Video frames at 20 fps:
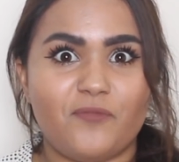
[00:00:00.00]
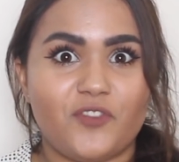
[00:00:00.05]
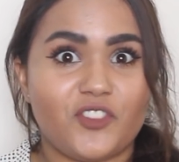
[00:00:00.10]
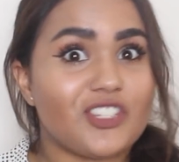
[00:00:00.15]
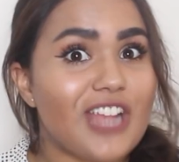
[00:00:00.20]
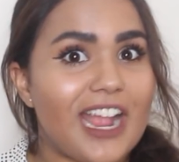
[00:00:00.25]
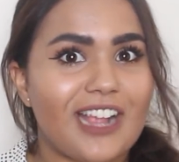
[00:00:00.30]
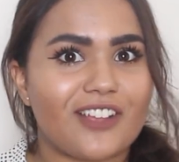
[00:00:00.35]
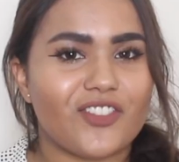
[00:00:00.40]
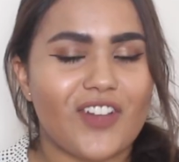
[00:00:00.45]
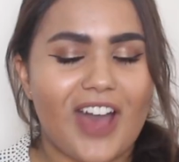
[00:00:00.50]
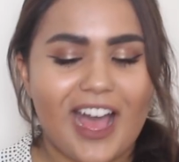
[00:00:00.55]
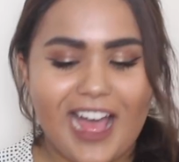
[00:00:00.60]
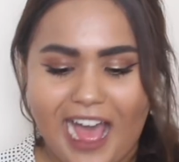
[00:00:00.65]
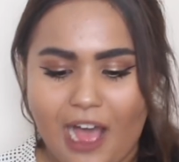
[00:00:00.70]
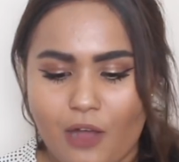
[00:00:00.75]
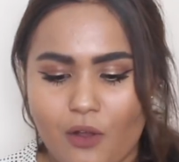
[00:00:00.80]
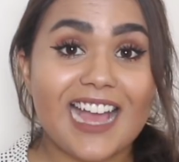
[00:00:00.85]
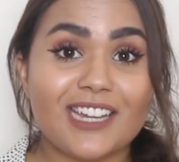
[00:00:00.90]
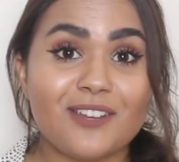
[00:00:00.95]
check that
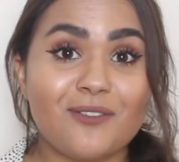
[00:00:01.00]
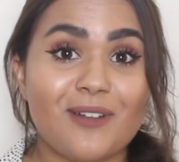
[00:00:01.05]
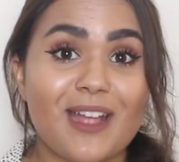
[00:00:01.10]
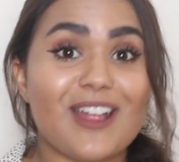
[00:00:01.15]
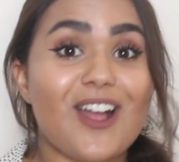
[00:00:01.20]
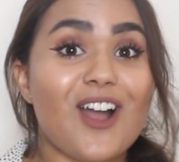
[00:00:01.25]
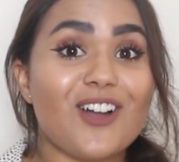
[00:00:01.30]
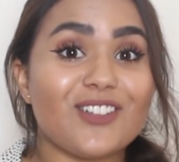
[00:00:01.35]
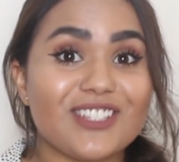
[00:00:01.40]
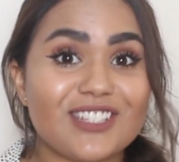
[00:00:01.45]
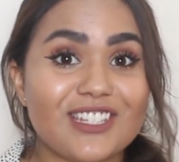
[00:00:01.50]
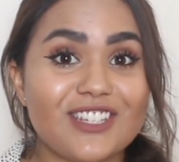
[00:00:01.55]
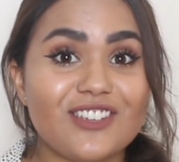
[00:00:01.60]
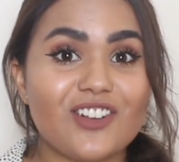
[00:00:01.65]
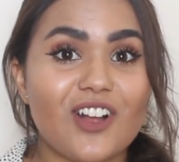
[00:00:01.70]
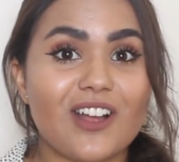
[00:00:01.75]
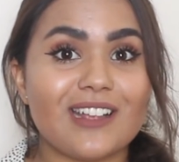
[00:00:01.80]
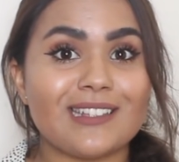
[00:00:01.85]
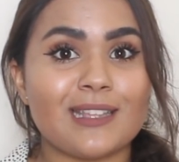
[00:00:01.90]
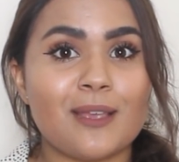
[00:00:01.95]
out. Anyway, I'll see
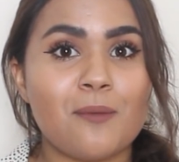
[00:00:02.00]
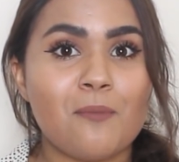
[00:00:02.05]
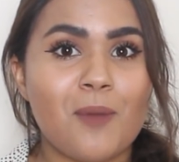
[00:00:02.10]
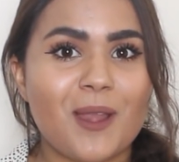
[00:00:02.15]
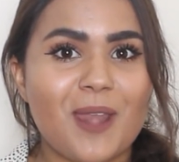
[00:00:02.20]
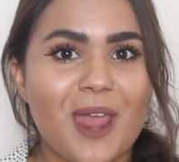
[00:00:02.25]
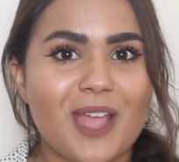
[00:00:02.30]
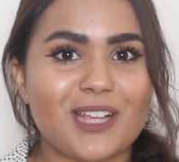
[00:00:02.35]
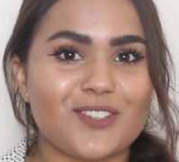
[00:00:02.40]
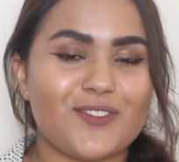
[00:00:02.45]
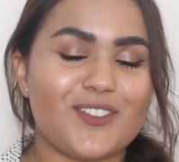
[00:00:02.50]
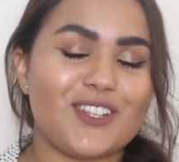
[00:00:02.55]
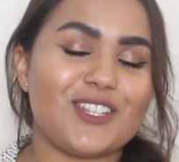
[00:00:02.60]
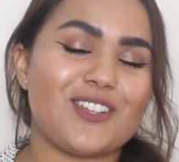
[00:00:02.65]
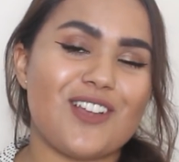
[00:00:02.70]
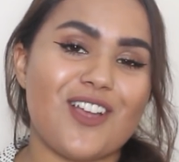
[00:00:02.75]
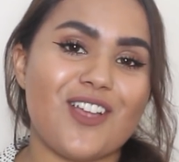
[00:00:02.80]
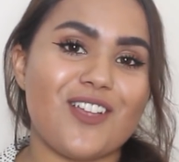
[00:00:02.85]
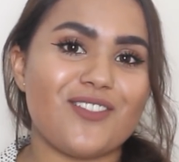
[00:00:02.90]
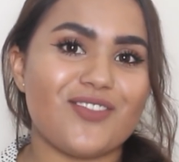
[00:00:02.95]
you guys in my next
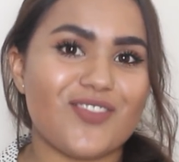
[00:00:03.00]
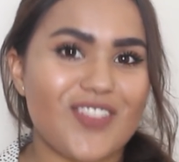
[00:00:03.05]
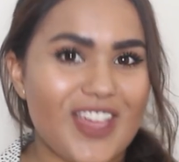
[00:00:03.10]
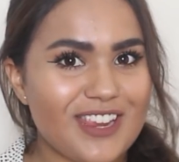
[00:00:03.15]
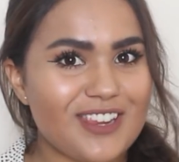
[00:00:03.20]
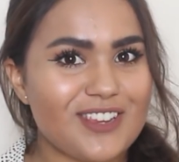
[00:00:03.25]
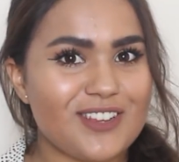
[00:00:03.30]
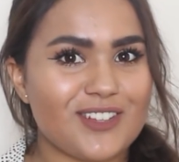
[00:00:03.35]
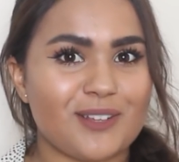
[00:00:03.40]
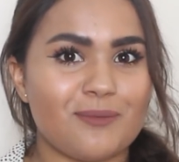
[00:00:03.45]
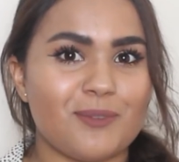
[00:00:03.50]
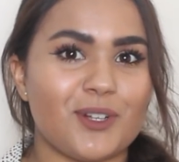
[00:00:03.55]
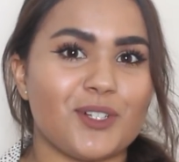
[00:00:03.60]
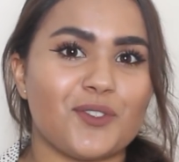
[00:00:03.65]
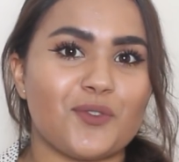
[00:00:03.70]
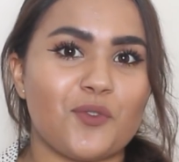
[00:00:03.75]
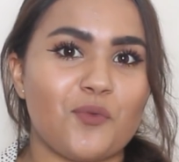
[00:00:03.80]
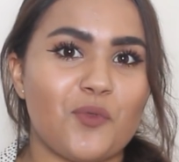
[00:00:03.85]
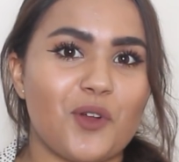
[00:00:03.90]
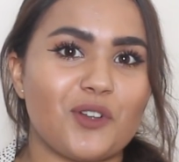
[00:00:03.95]
video. Thank you so
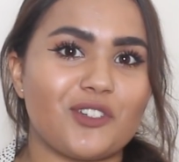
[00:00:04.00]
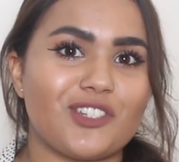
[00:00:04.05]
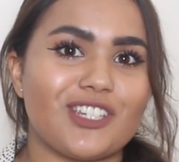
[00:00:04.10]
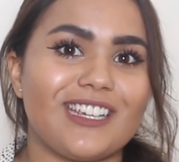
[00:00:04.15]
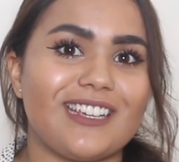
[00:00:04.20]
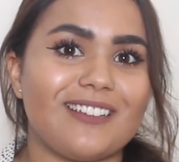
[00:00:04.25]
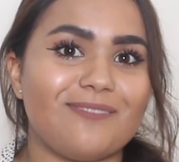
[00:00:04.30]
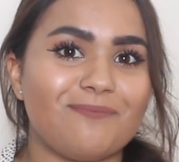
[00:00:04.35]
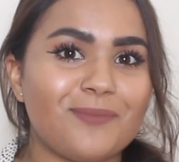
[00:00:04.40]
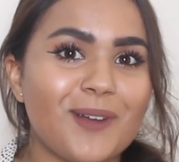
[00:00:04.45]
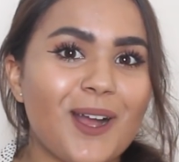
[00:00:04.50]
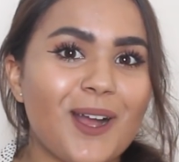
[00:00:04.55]
much for watching.